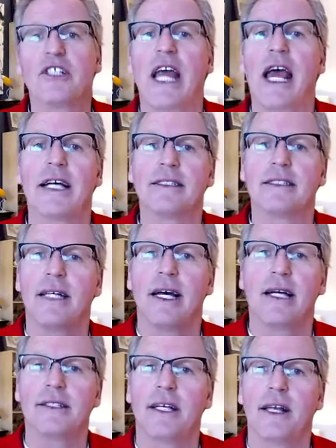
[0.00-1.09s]
as
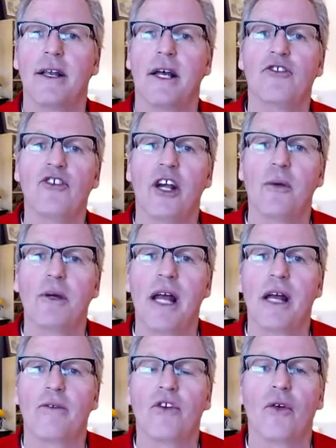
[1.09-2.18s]
did a gentleman out
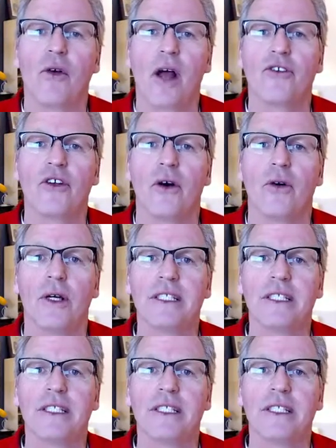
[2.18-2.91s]
of Toronto,